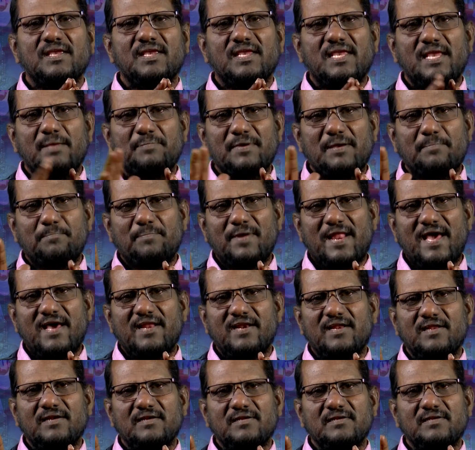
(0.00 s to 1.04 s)
Keep a
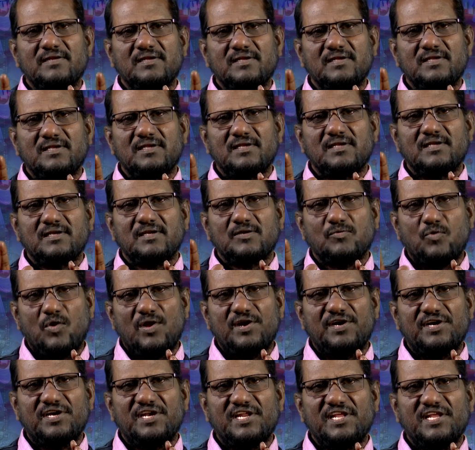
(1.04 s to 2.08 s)
planner,
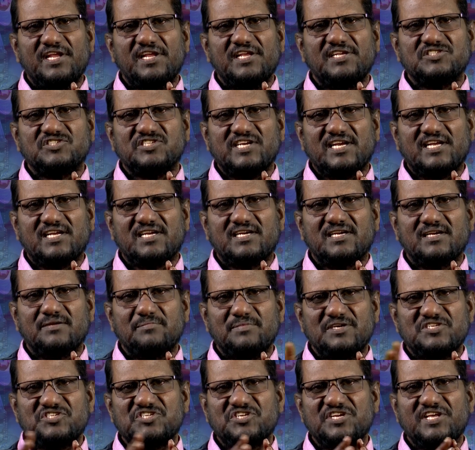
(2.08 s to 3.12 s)
quality check
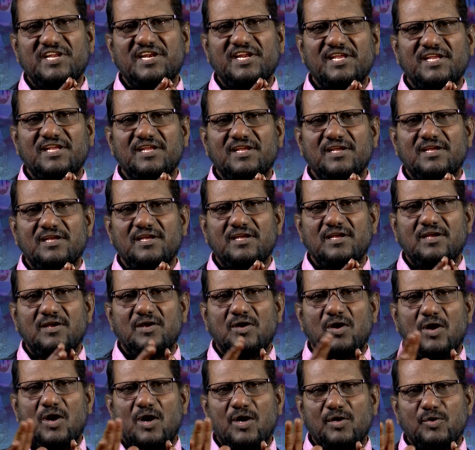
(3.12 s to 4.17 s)
machinery,
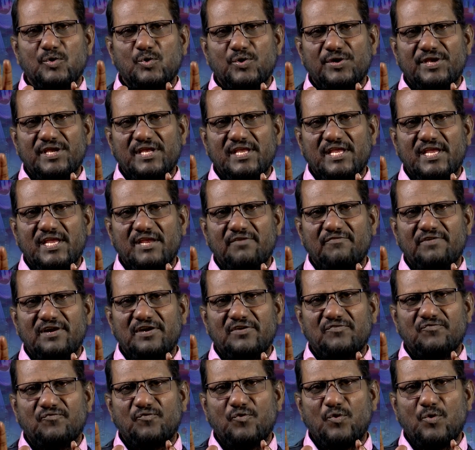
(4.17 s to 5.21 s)
ongoing
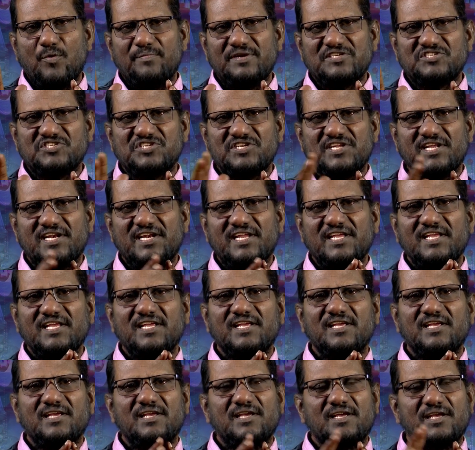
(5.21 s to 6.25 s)
event flow machinery,
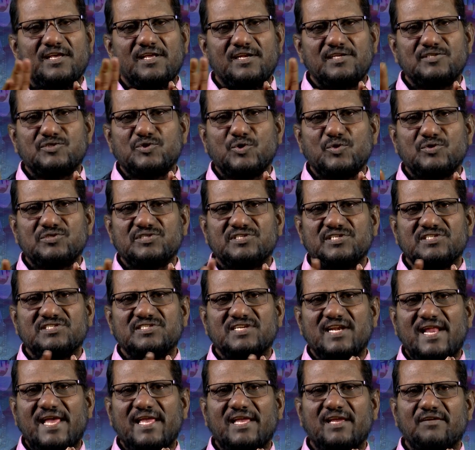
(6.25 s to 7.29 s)

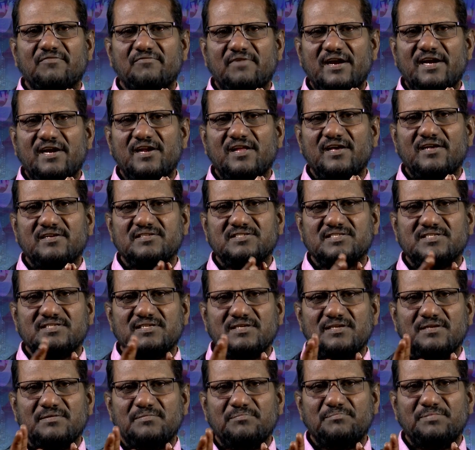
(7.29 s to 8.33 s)
resources like vendors,
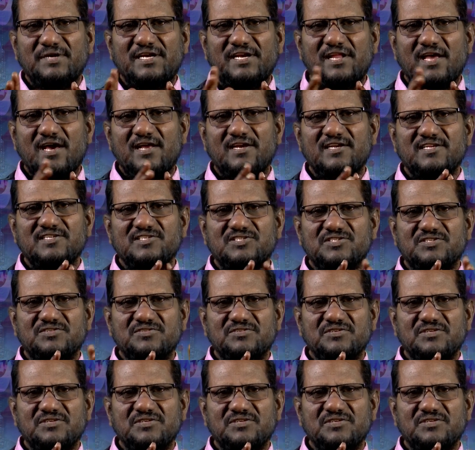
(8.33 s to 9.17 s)
media list,